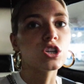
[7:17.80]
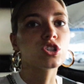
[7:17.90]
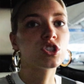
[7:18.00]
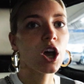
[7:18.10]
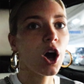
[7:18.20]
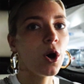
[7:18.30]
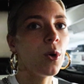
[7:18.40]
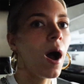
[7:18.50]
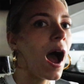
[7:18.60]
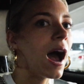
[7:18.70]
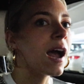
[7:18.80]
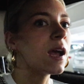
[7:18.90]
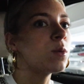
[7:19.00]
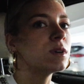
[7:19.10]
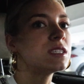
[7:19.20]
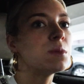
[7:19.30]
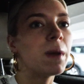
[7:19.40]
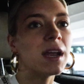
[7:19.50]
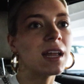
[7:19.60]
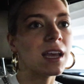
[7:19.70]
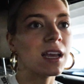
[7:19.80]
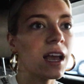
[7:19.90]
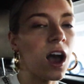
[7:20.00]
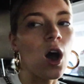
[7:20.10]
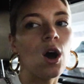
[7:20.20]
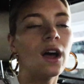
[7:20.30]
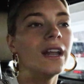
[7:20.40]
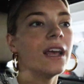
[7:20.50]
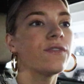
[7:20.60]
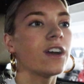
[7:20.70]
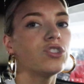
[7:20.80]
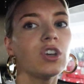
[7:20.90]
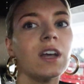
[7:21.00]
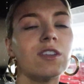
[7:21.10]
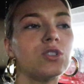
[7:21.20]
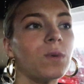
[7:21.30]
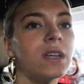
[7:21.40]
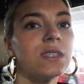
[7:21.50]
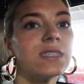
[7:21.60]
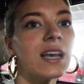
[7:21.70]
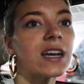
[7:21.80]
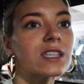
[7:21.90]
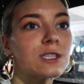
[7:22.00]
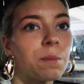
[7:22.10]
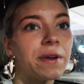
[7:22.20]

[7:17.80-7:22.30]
so I was debating on if I should get the 26